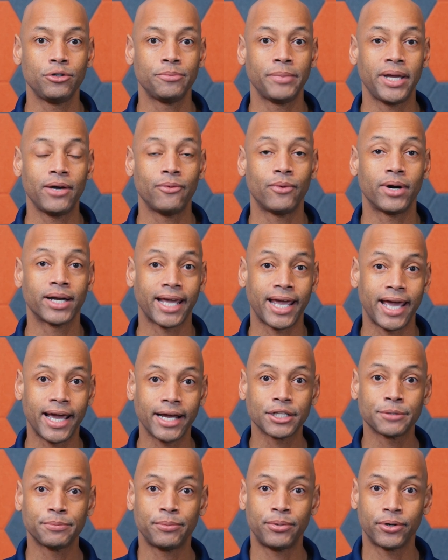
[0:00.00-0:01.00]
you may want to
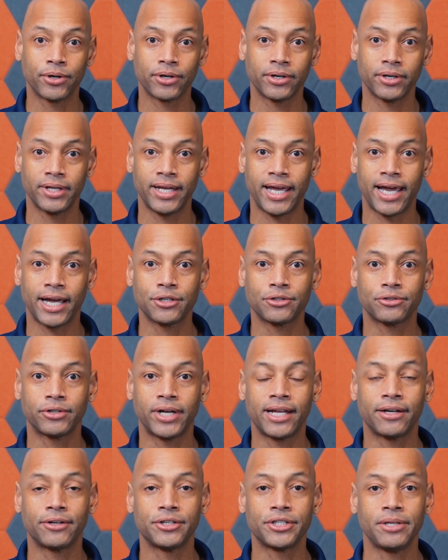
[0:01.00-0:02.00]
export
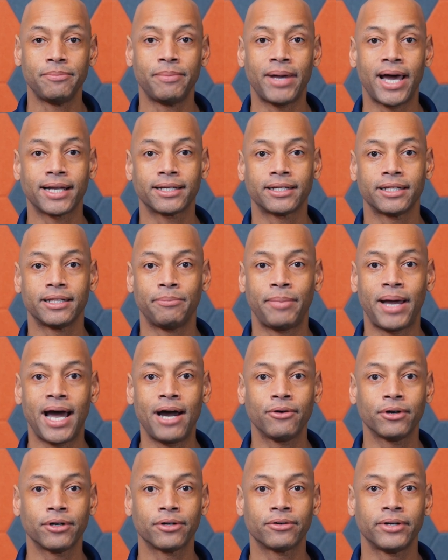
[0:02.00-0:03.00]
extra energy back to the
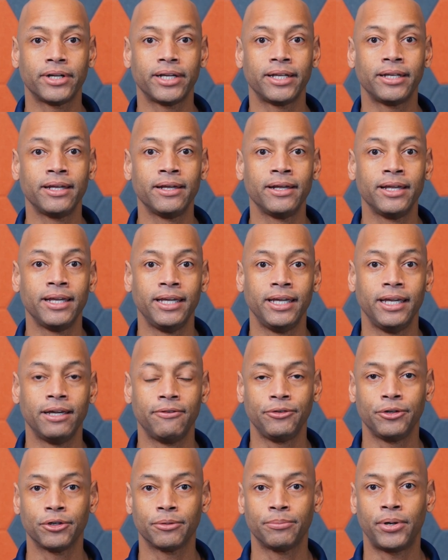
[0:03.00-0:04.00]
power grid
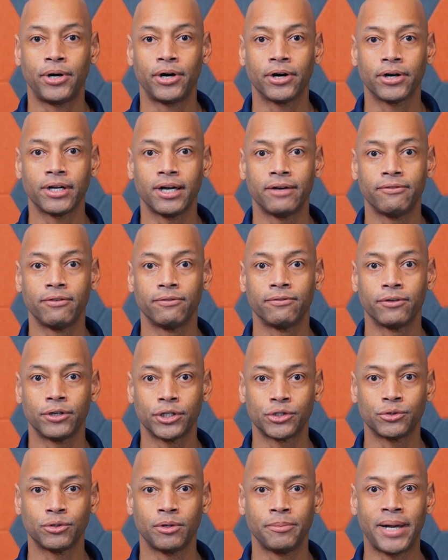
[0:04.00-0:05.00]
if you're part of a
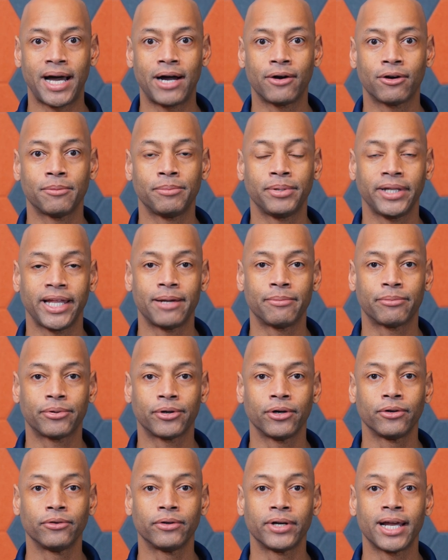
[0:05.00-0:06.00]
virtual power plant
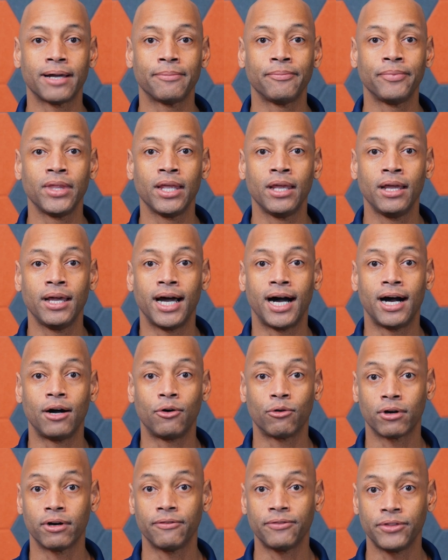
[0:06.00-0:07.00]
program, uh,
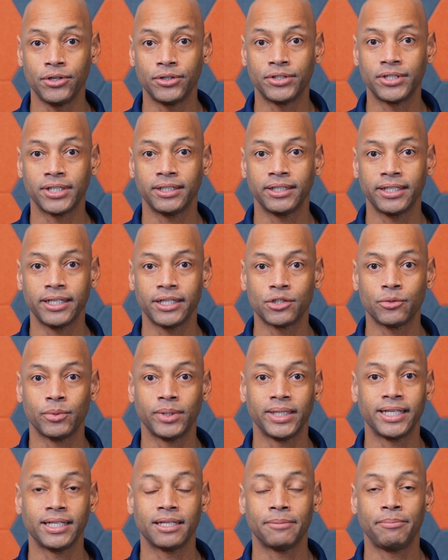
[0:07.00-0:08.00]
or if the utility is
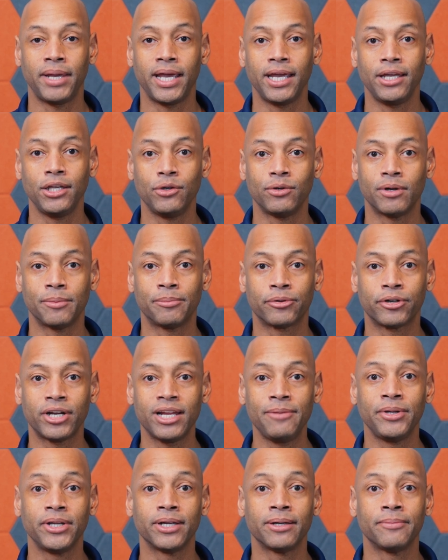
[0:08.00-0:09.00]
willing to pay you a
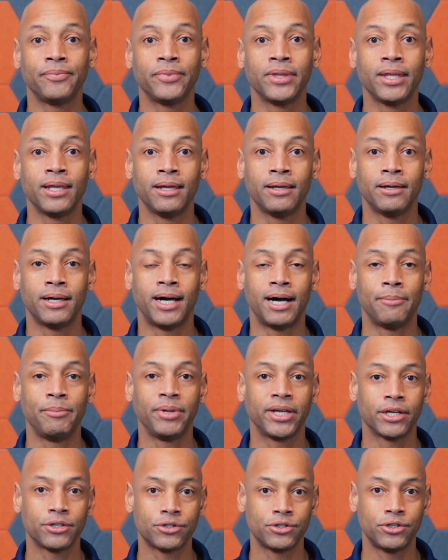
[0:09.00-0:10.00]
premium uh,
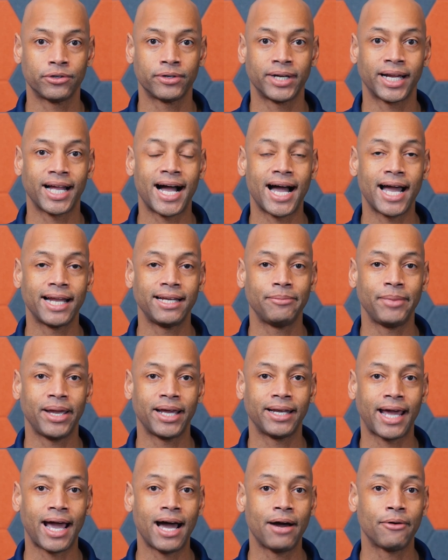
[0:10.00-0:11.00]
because during high
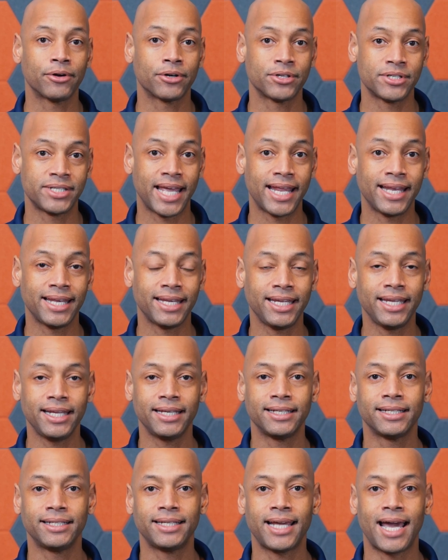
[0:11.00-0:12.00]
demand hours, they
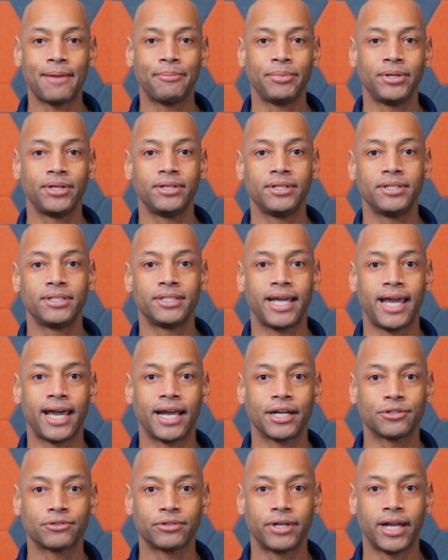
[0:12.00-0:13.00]
need to tap into
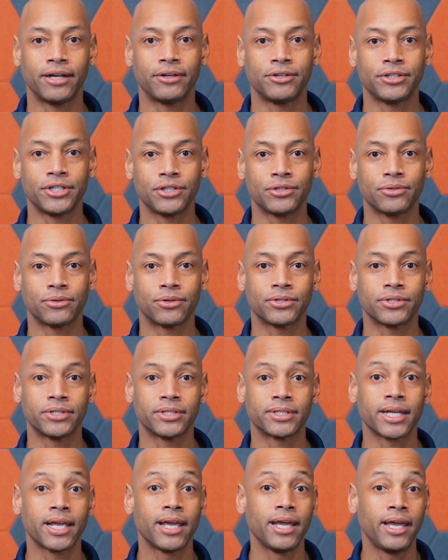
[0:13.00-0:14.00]
extra energy
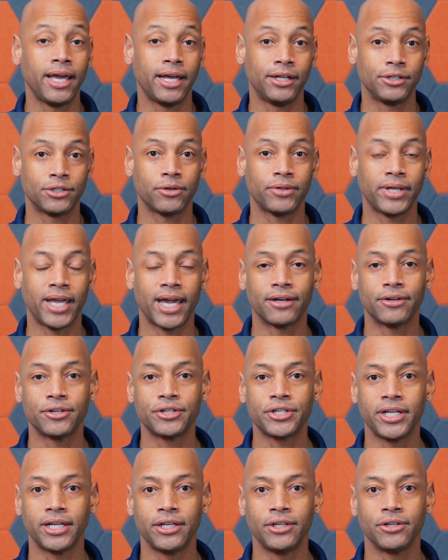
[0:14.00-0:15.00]
sources. And so the
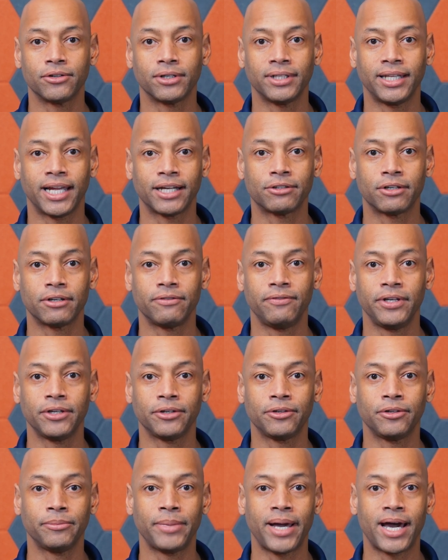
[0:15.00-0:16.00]
energy in your electric
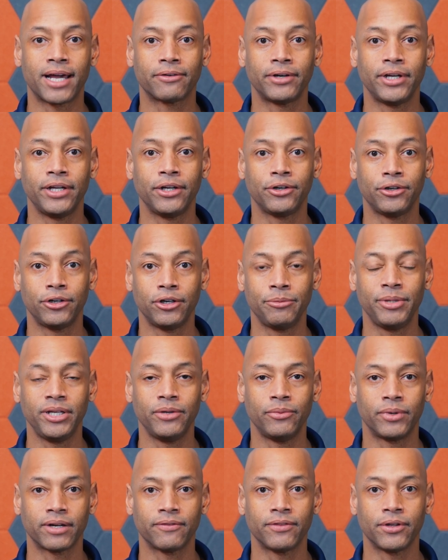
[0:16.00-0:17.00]
vehicle battery could be
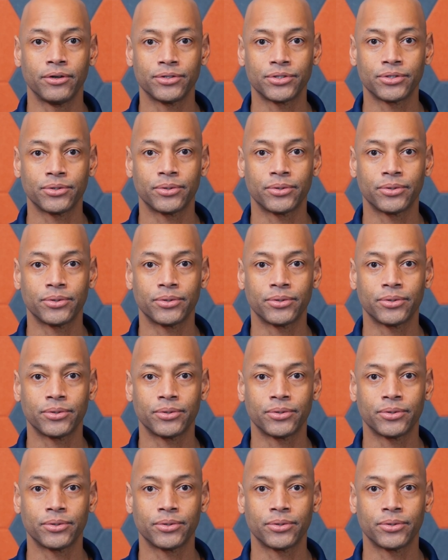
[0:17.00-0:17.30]
one of those